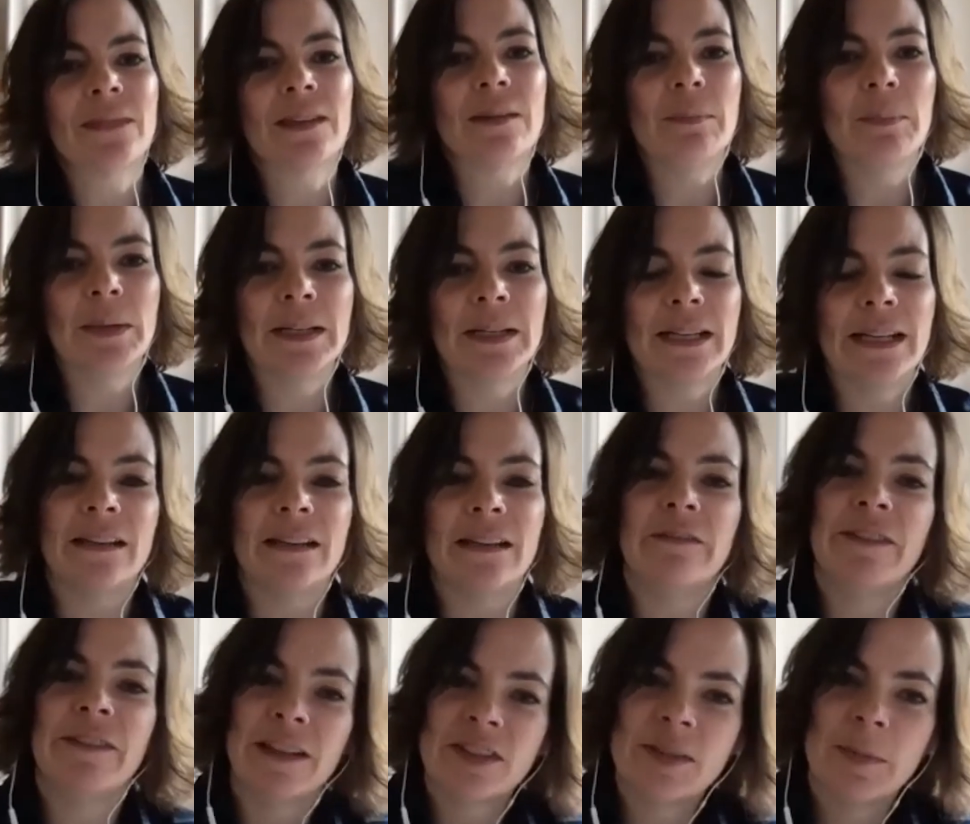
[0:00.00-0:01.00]
But in a
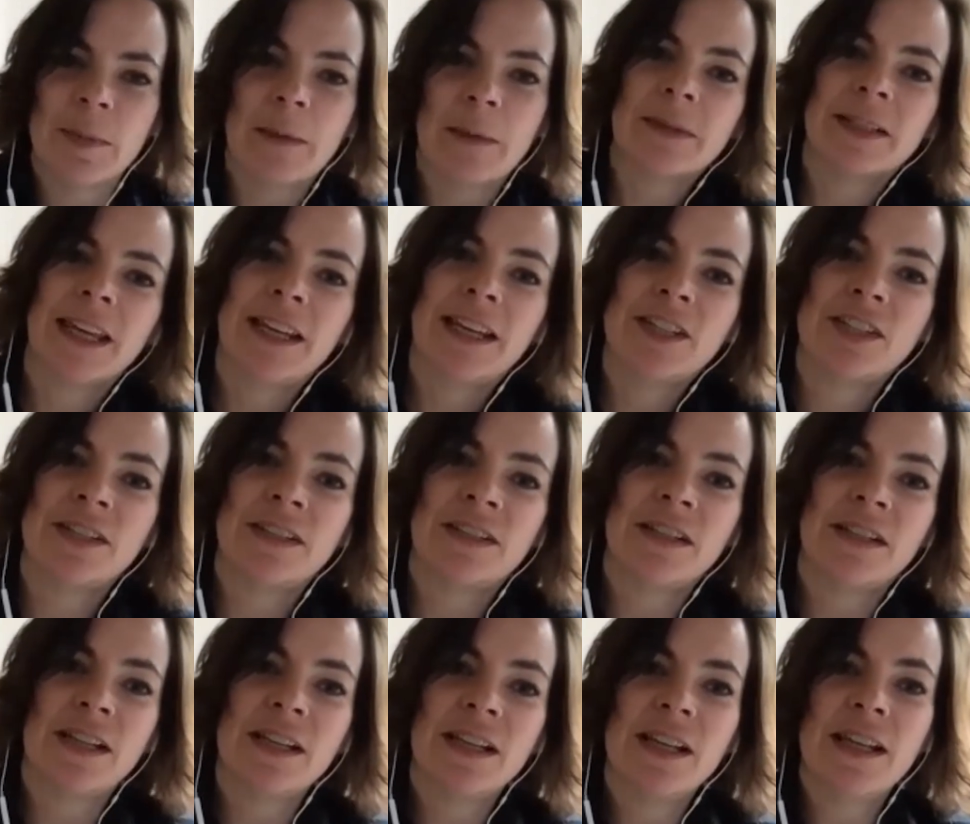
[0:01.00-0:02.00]
fellowship application,
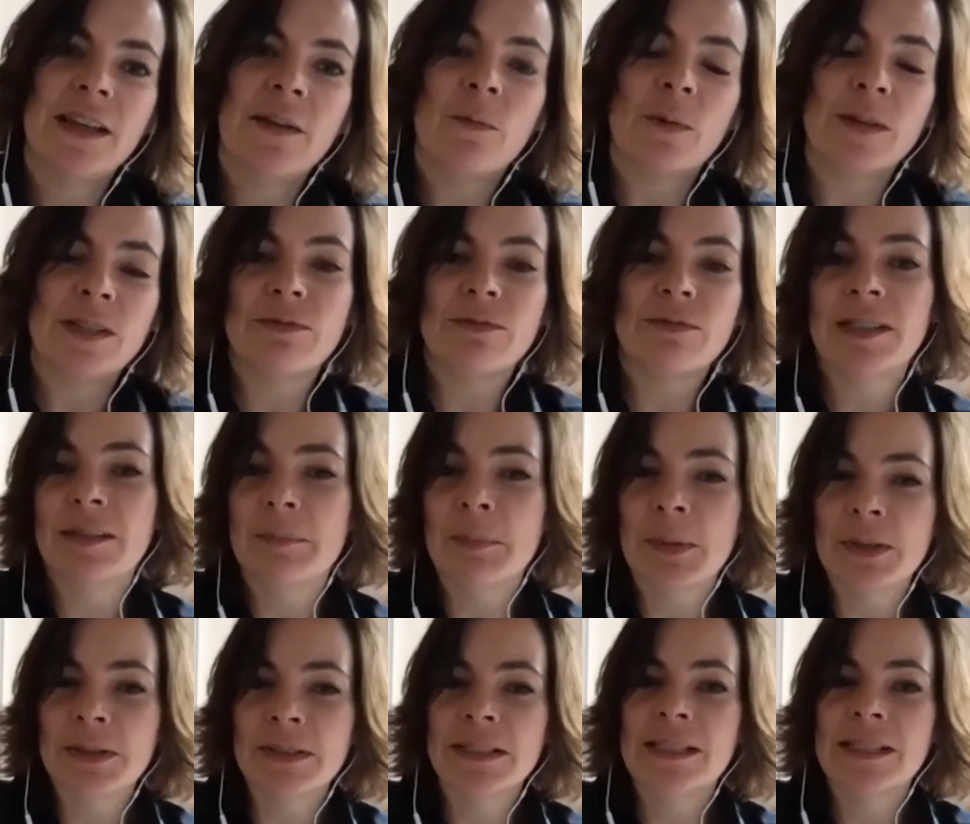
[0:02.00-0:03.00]
what's really
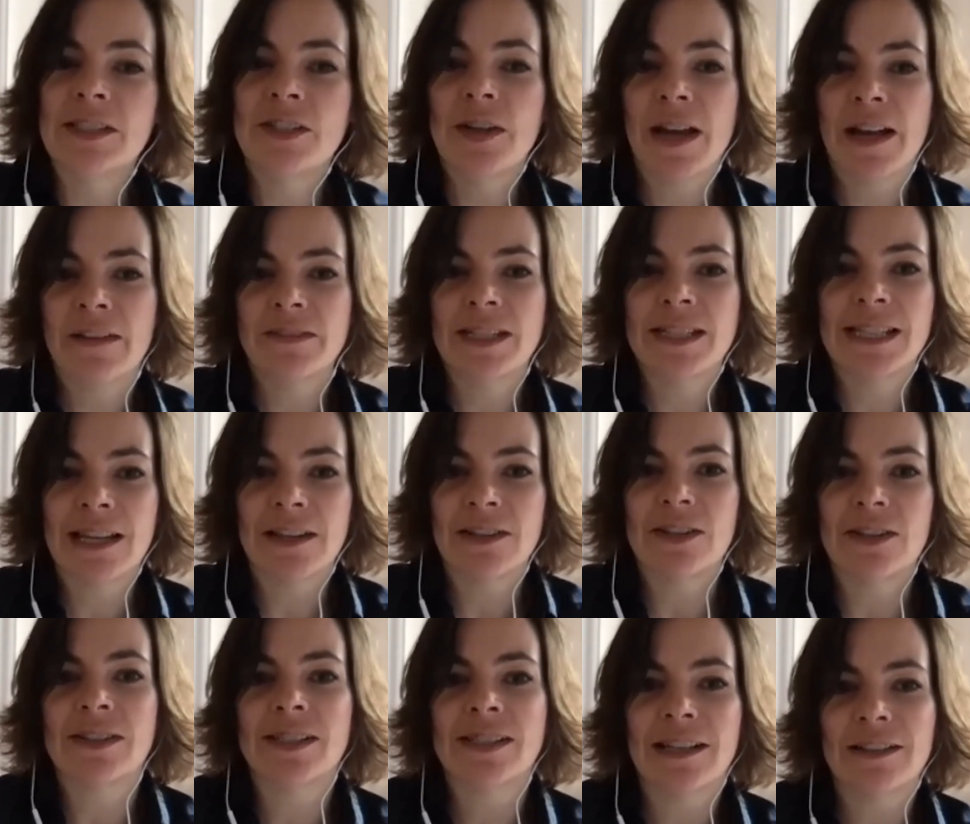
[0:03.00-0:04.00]
important is you have to sell
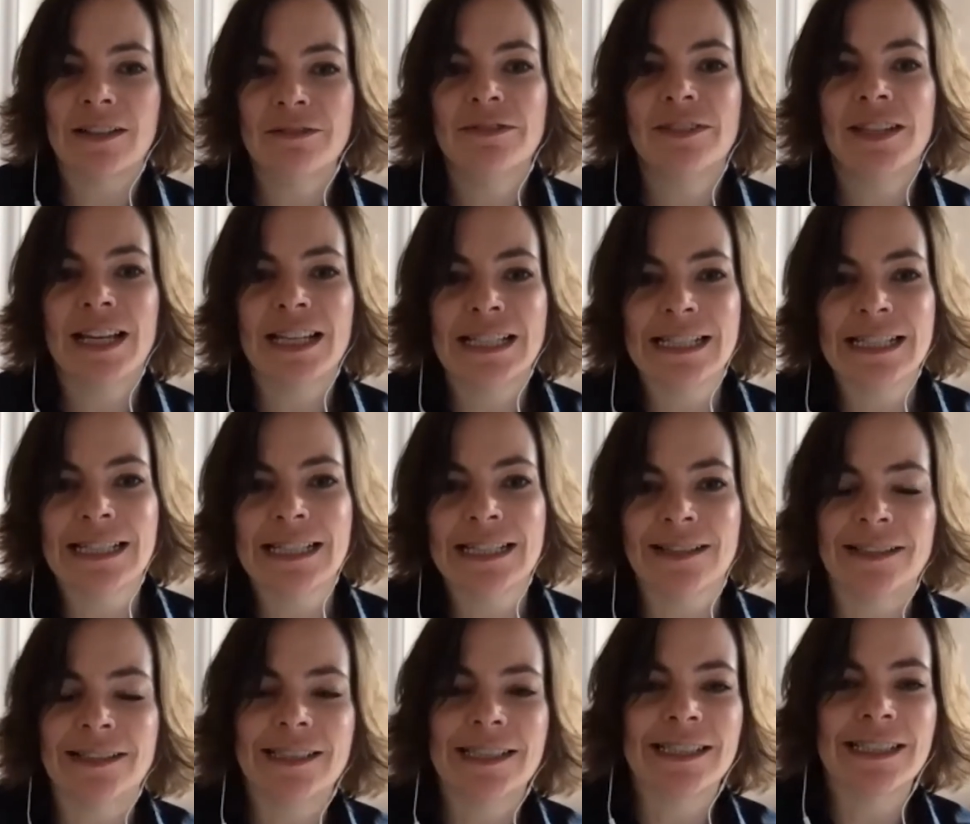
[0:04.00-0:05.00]
yourself as the
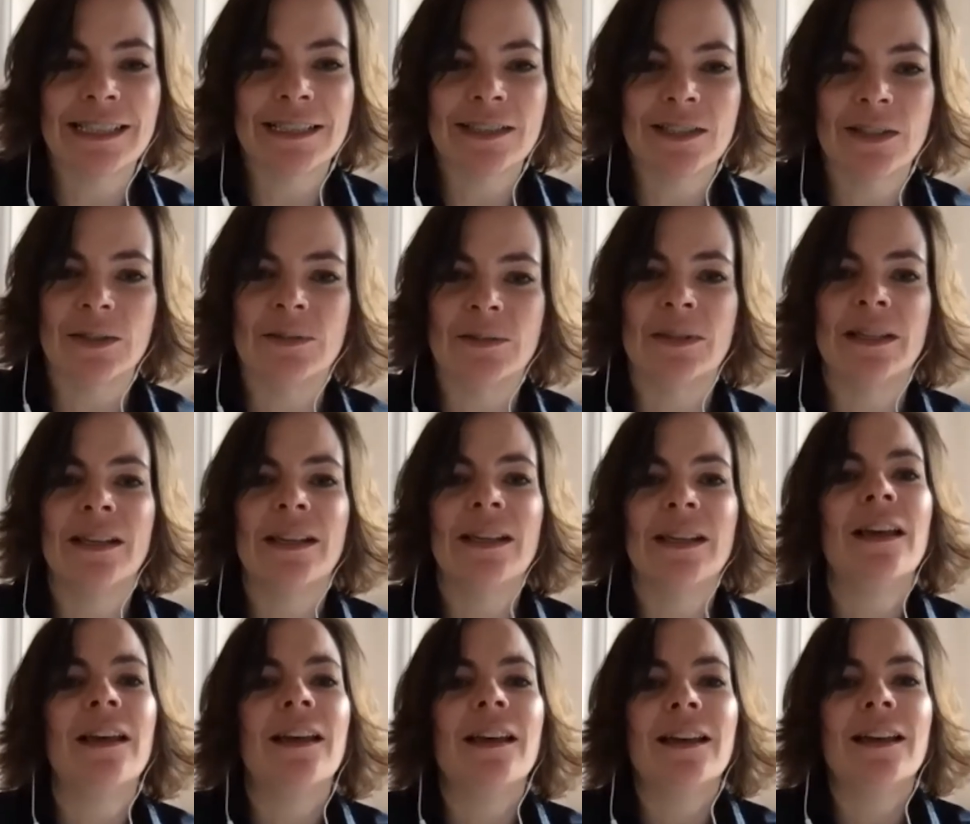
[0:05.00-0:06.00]
scientist. So
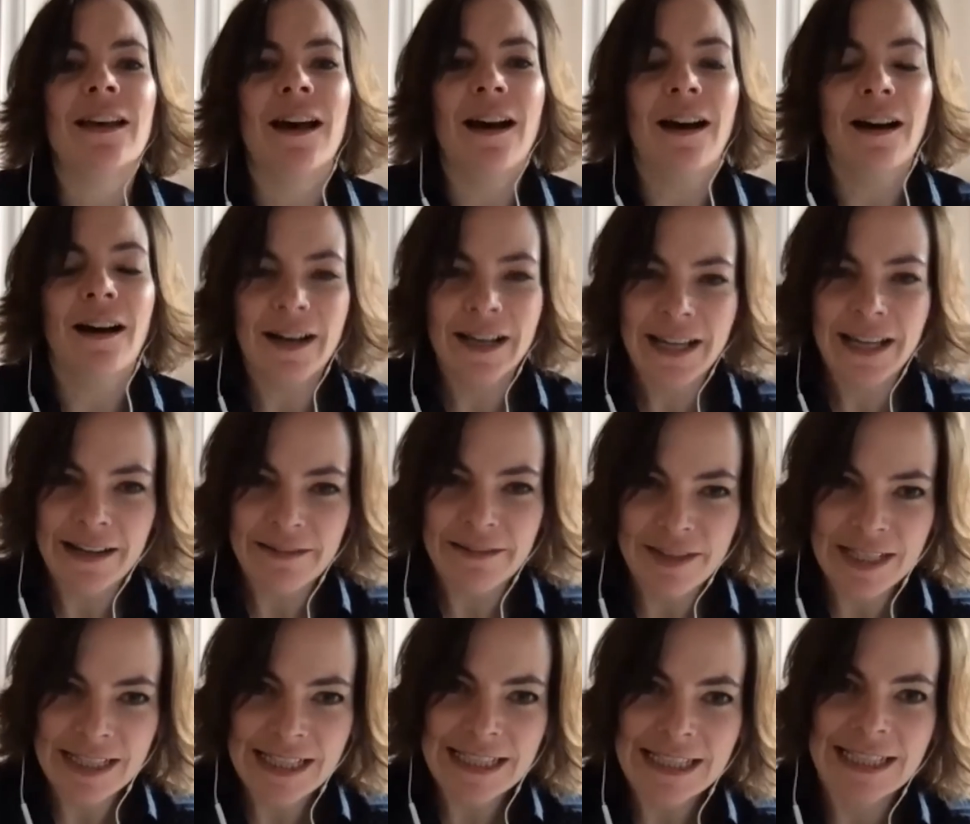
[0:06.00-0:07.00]
I have
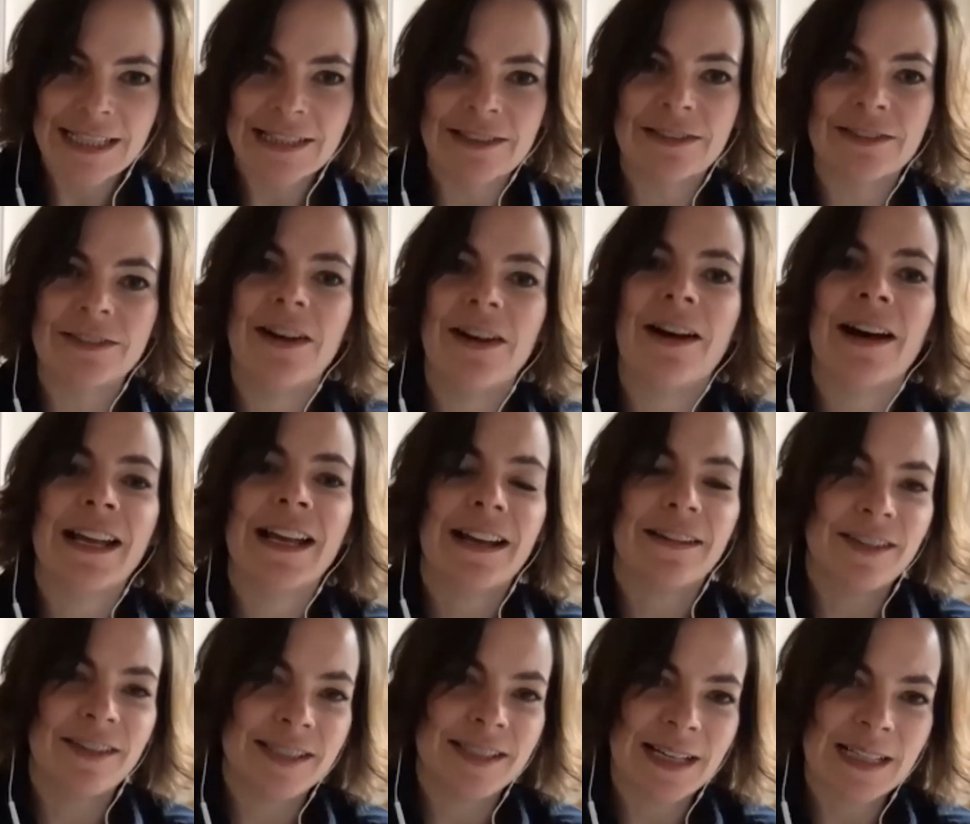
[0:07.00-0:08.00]
this skill, I have
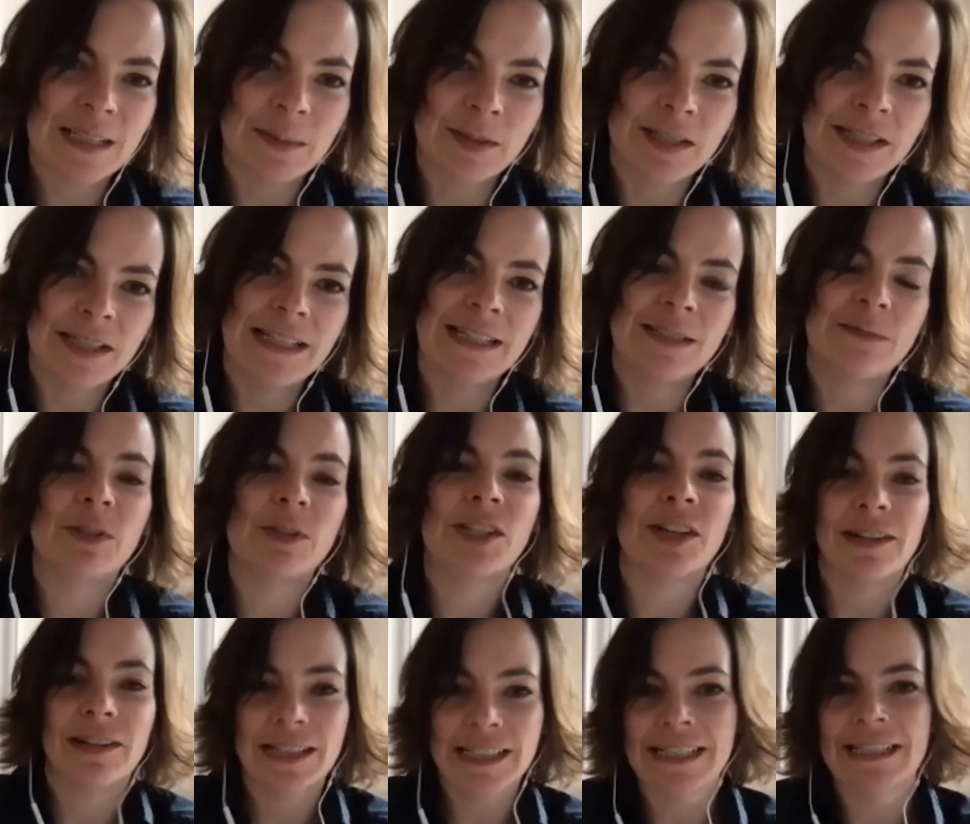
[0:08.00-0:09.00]
this expertise, which
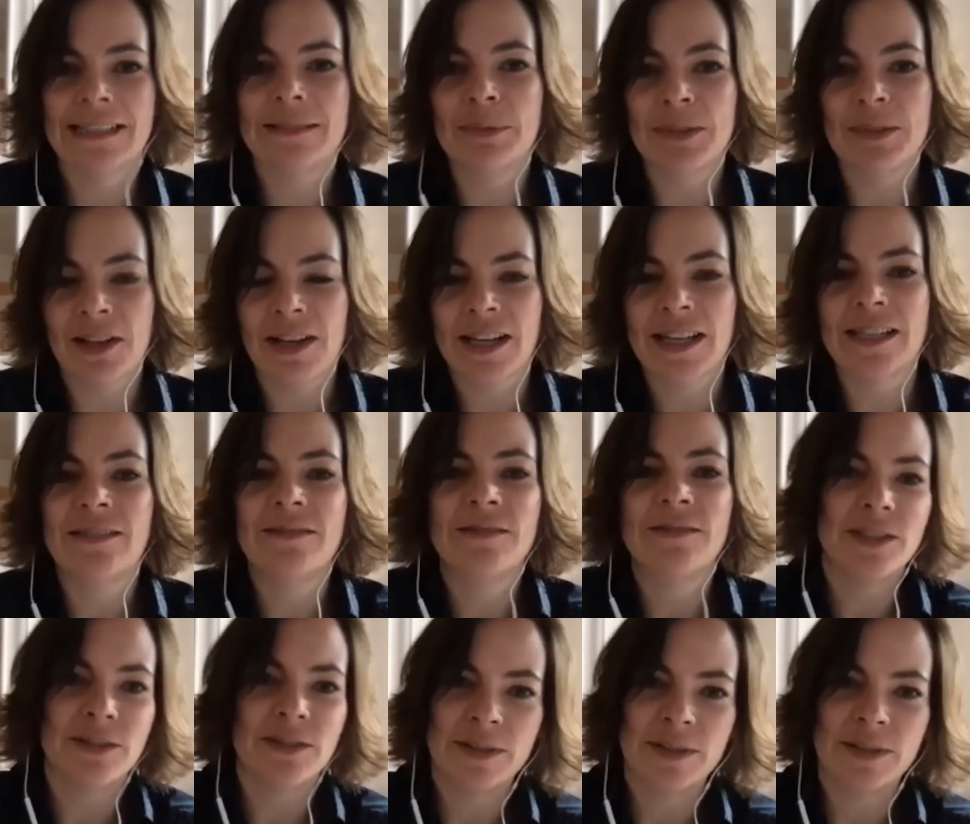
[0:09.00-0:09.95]
I can apply to